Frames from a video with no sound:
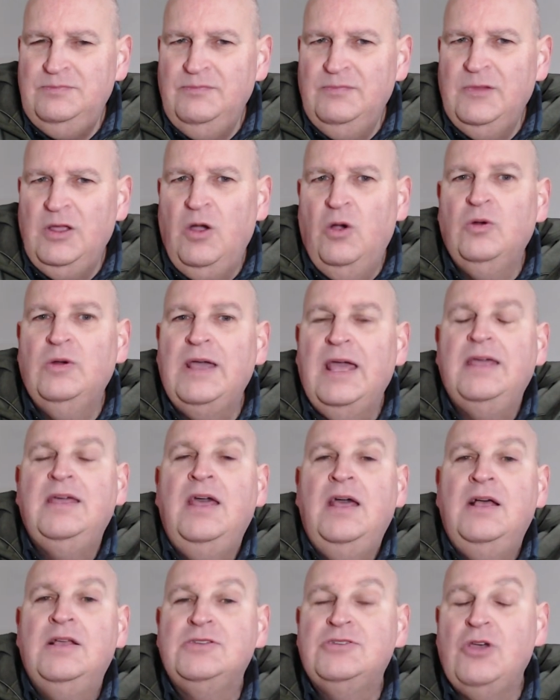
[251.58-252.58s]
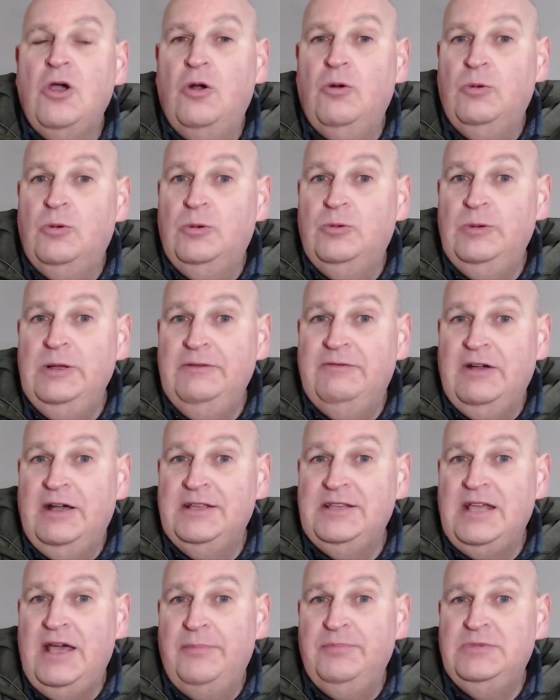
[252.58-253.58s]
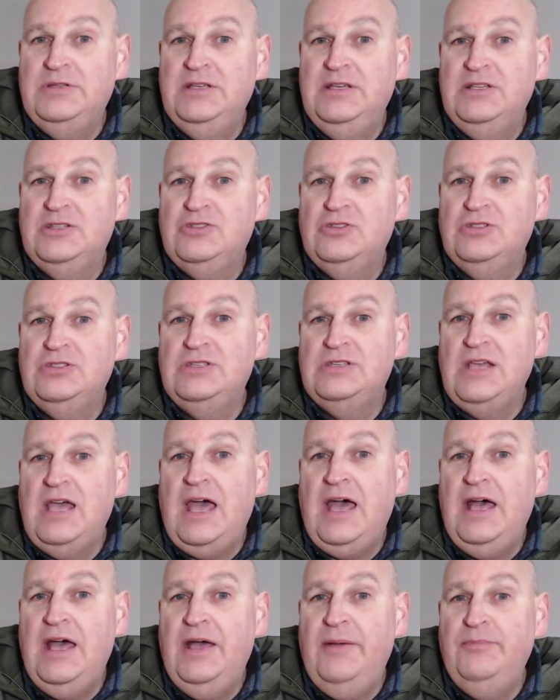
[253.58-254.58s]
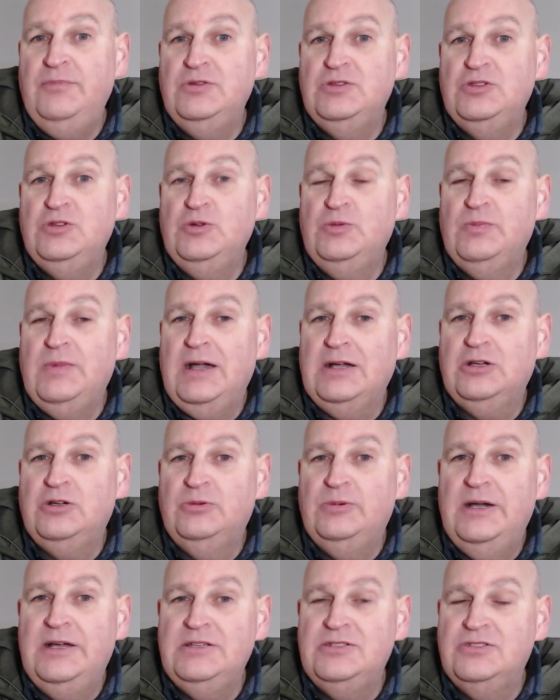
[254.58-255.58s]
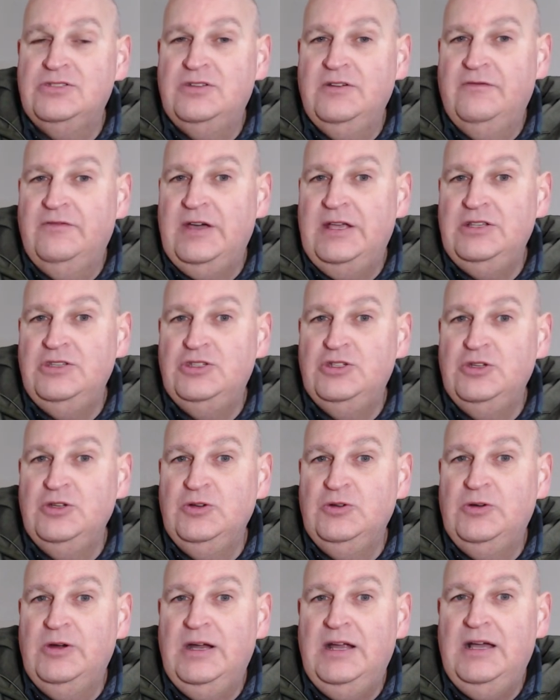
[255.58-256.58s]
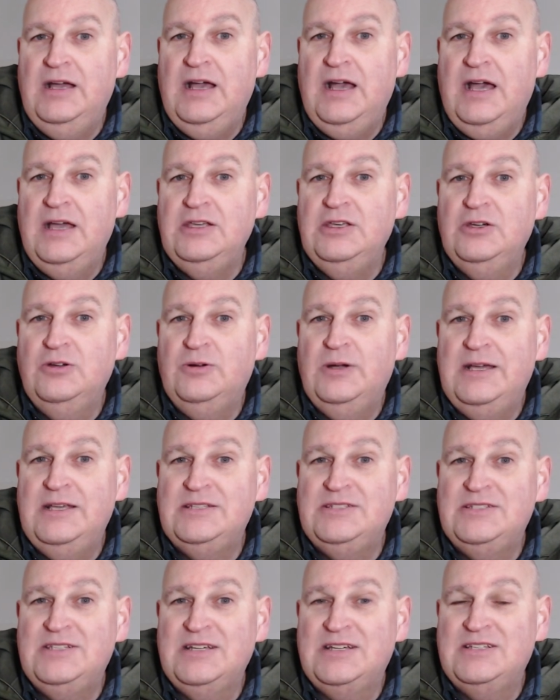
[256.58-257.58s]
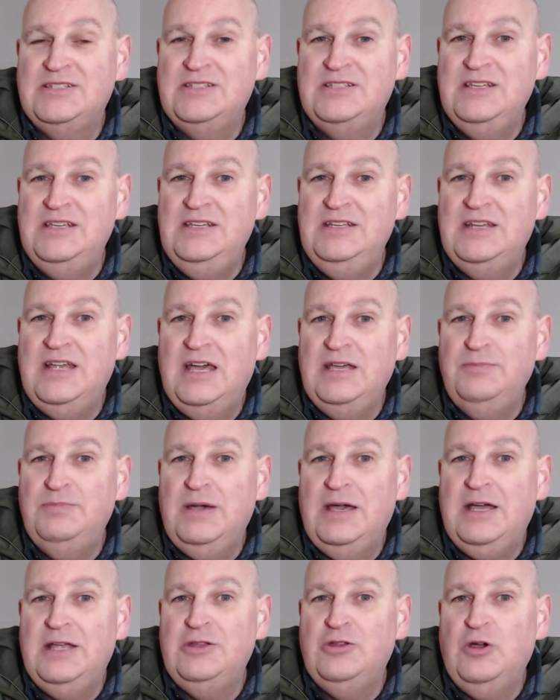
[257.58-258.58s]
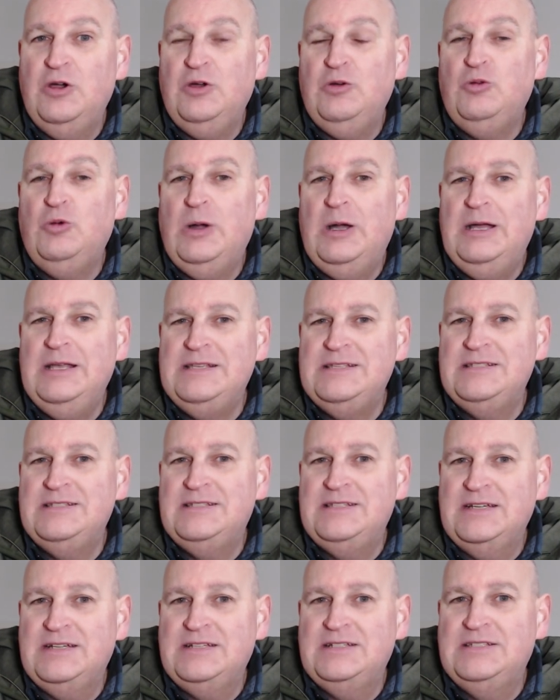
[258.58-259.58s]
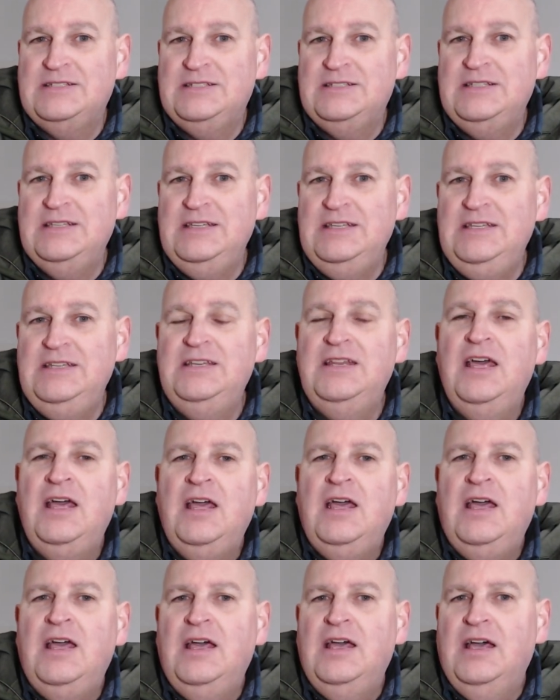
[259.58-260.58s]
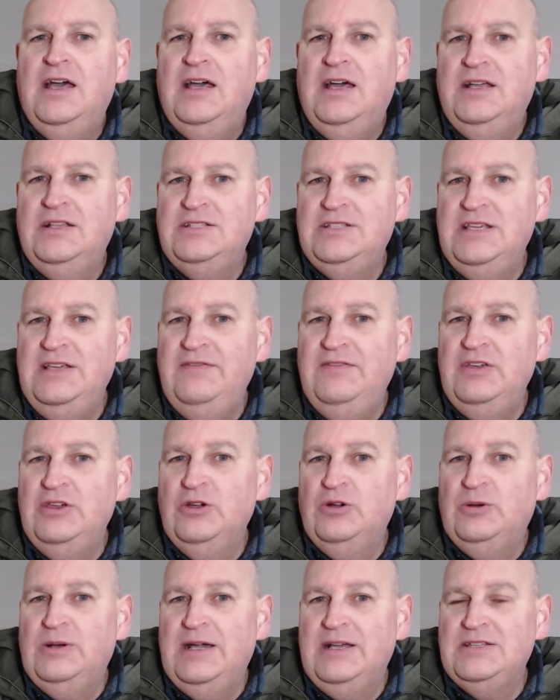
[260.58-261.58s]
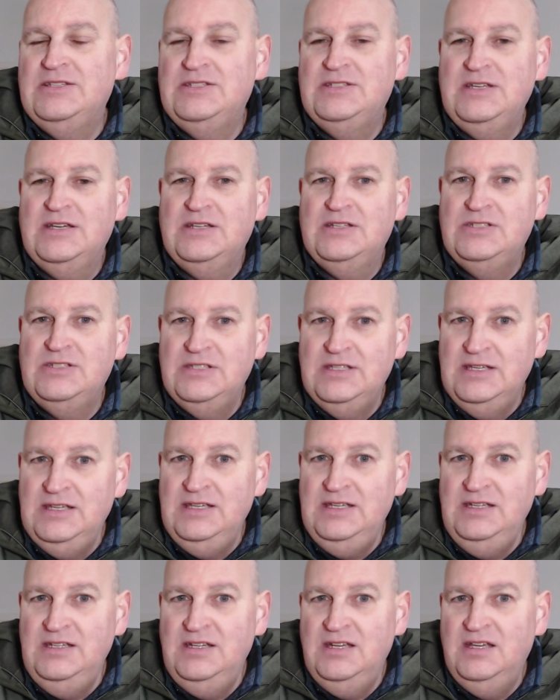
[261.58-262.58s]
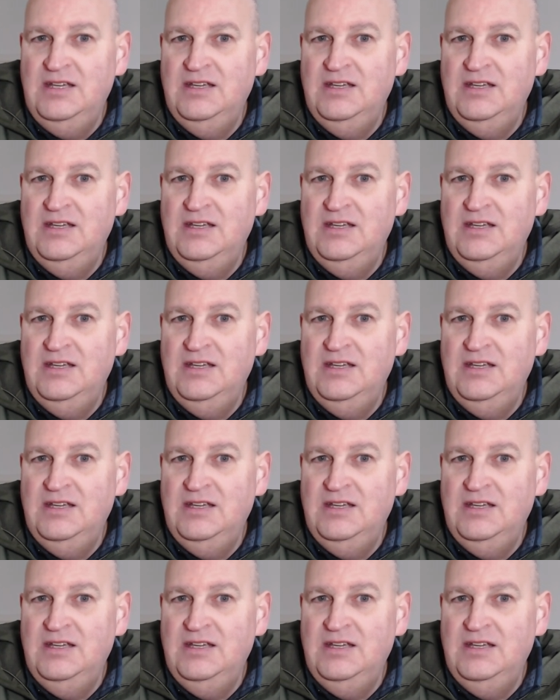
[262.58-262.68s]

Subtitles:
Okay, so we've had updates to macOS, to Ventura, iOS 16, iPadOS 16, tvOS 16,